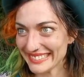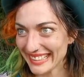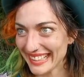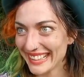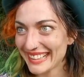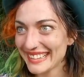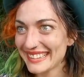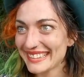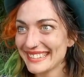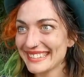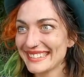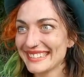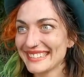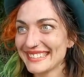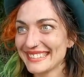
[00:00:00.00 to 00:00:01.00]
How is your
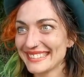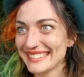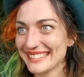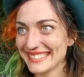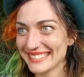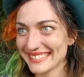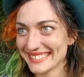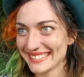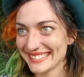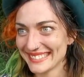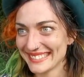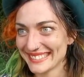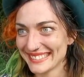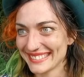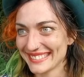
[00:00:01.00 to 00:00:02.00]
experience today
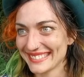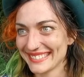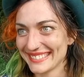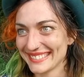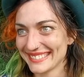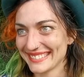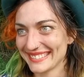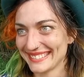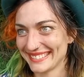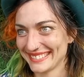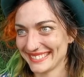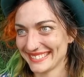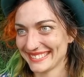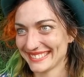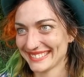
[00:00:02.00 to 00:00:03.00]
with the RX1,
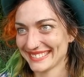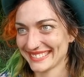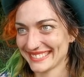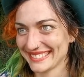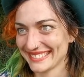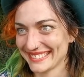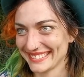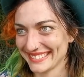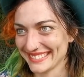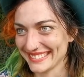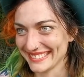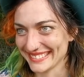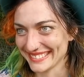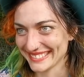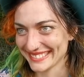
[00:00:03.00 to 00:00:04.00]
with
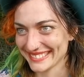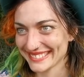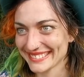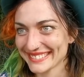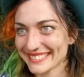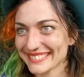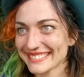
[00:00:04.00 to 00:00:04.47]
roXiva?